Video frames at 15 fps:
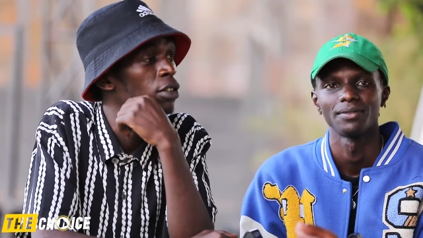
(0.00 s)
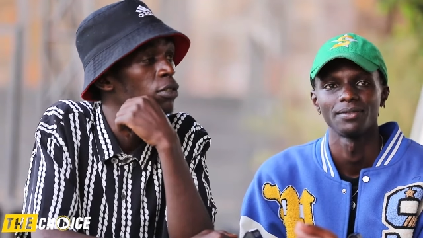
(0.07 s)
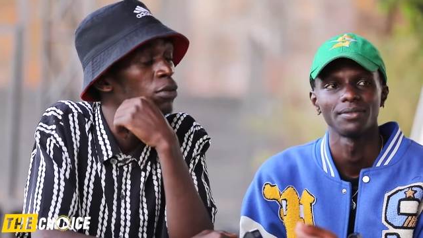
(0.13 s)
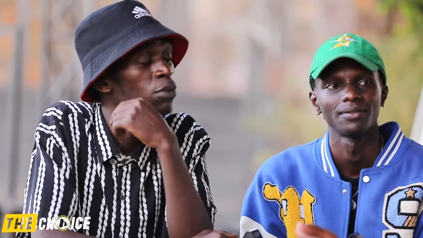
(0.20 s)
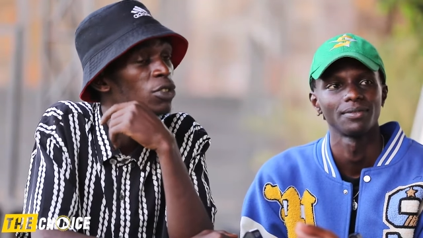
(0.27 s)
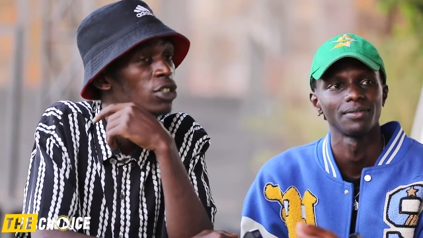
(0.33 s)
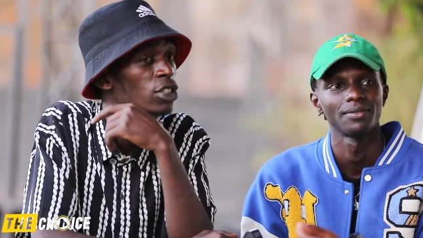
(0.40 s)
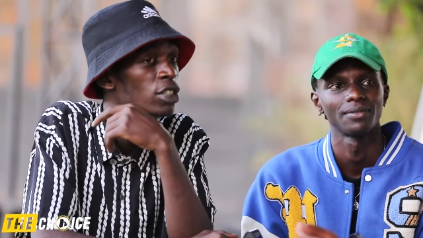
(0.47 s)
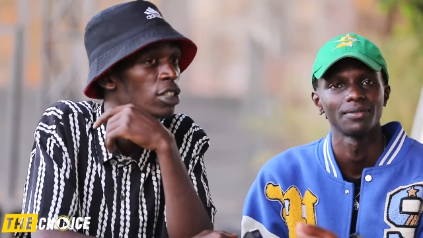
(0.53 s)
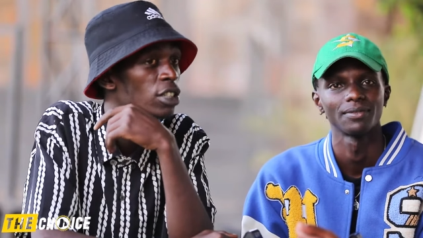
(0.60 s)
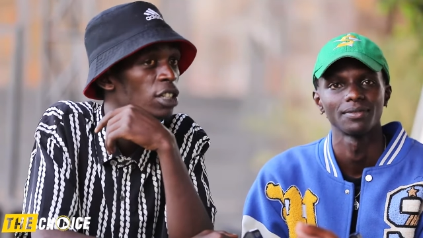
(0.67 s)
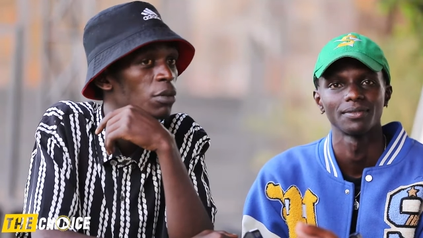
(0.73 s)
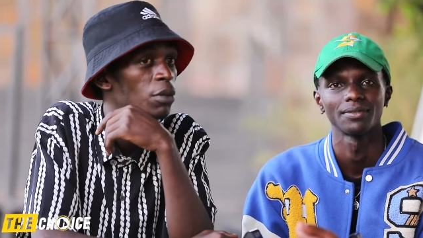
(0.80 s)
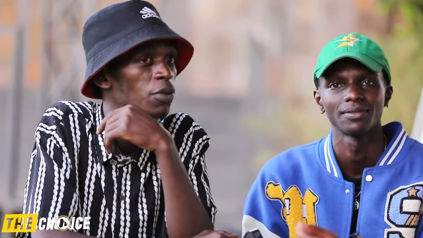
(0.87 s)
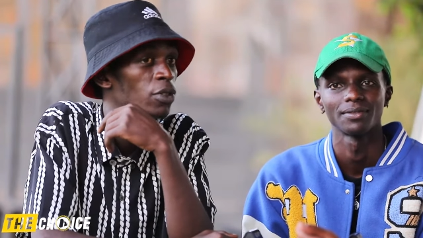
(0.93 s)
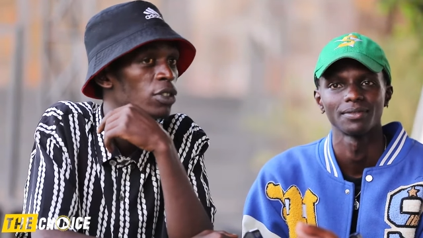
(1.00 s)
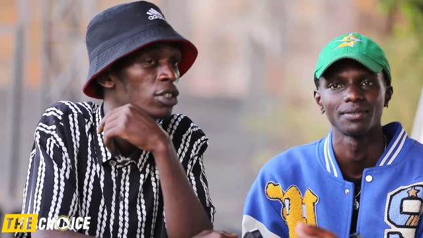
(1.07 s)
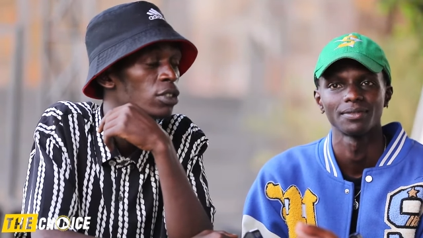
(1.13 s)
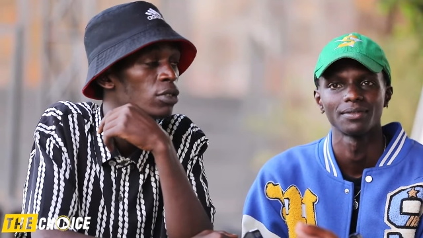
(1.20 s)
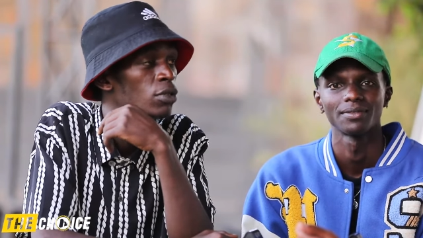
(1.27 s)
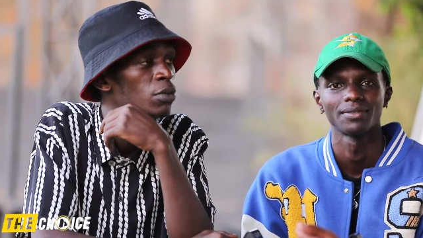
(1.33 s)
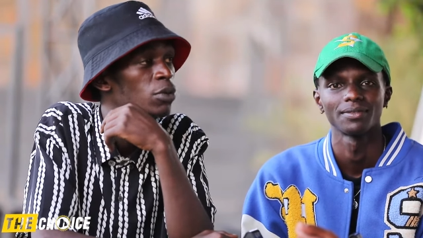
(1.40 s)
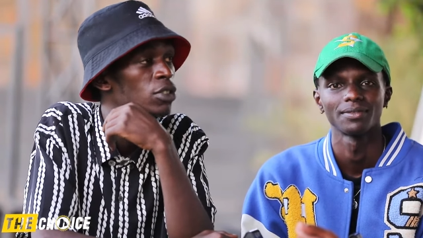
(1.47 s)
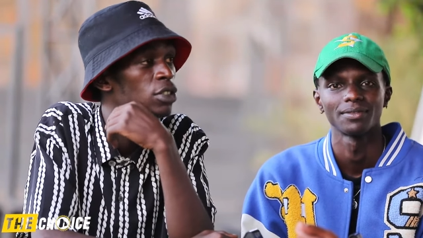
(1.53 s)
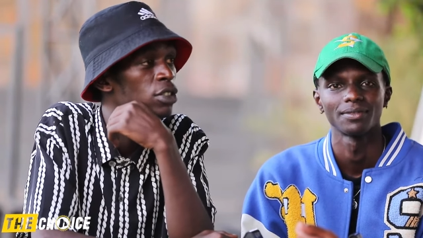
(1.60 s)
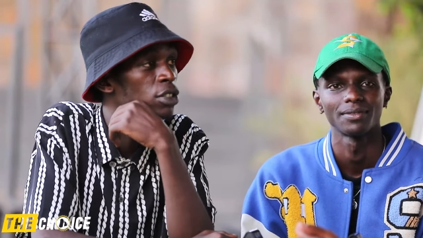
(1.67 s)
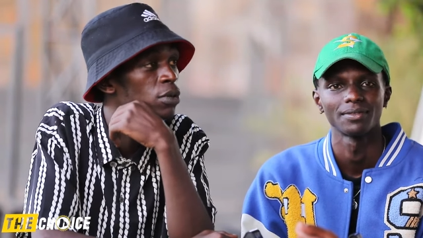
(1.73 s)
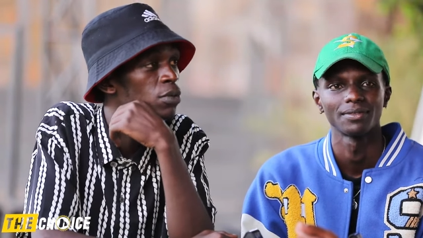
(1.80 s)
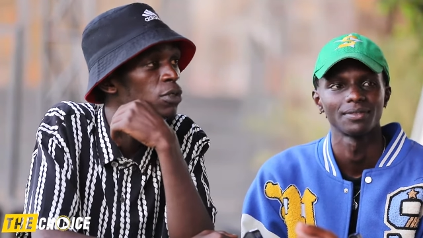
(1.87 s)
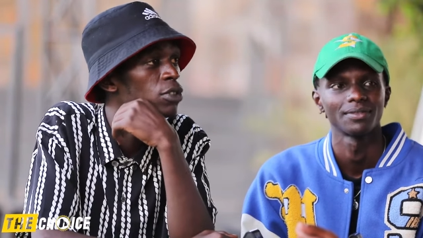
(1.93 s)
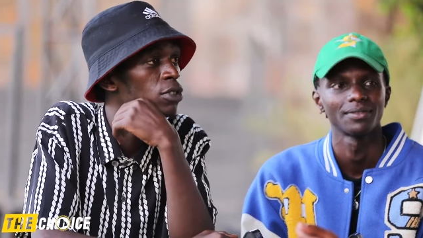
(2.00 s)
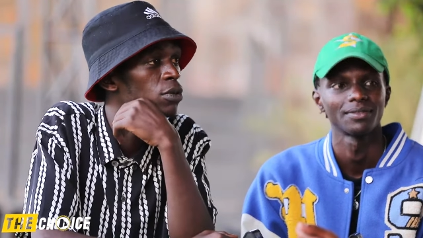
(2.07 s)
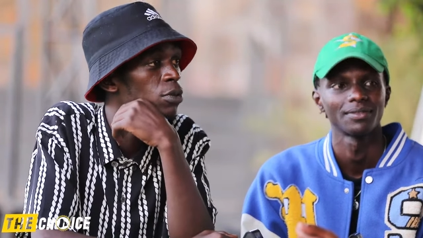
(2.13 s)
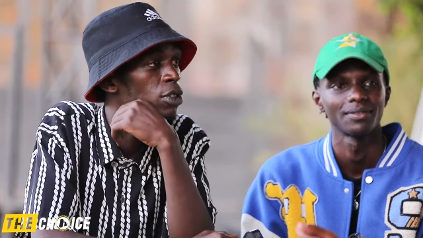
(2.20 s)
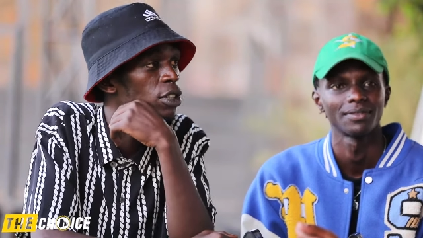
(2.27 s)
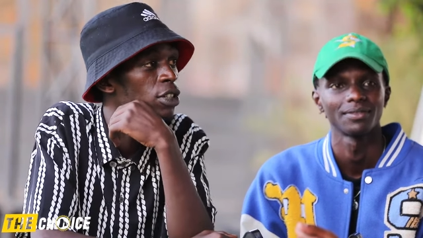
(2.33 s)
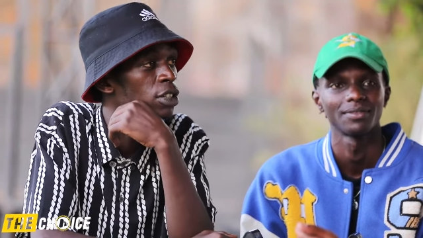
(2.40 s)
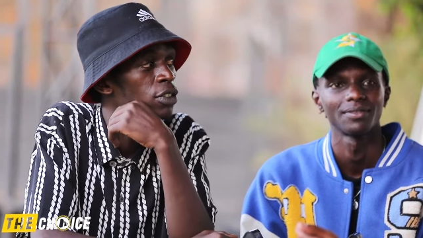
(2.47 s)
Speaker 1: umujinga nabafashe ku muziki muzima